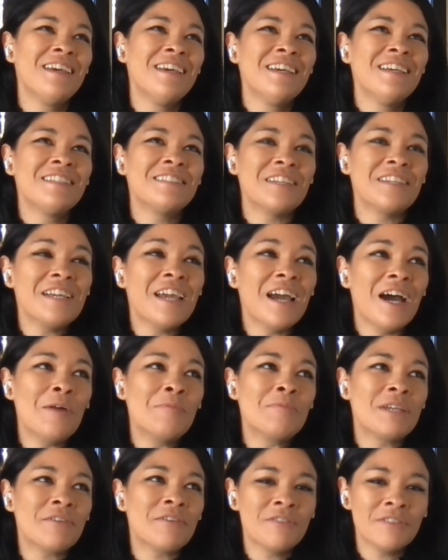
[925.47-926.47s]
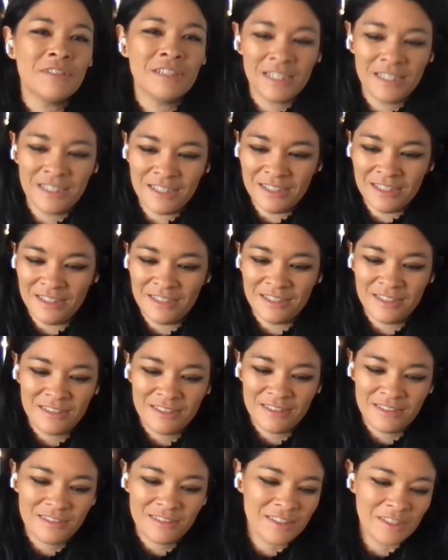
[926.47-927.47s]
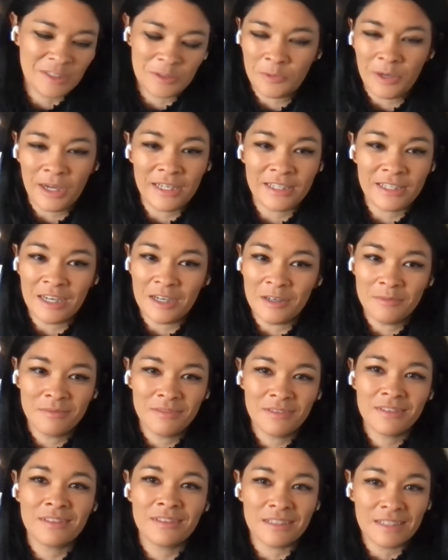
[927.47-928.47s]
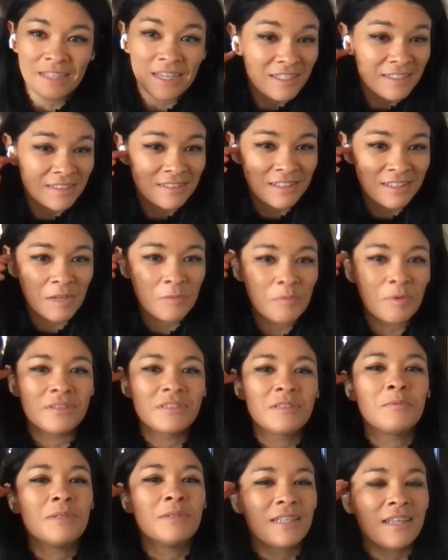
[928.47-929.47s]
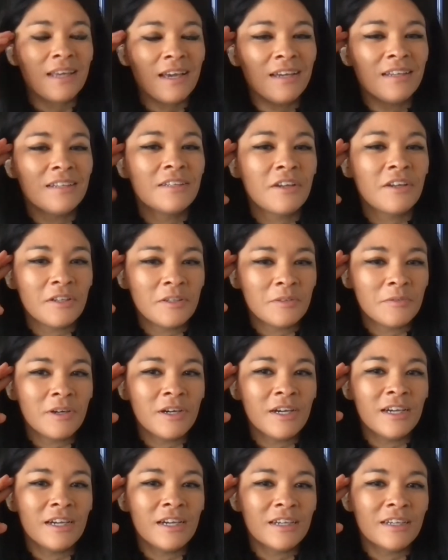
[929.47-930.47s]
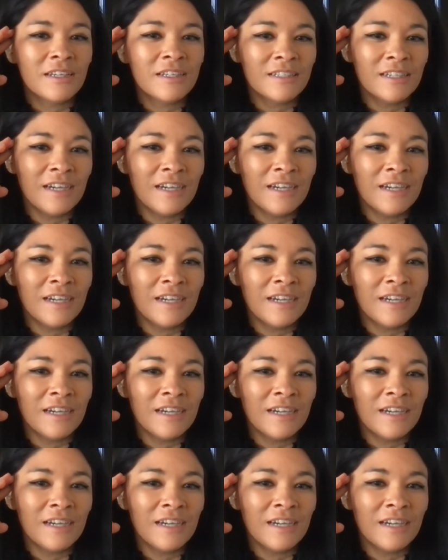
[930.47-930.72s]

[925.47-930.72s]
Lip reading: So yeah, I'm definitely just wake up the latest that I possibly can, go to work,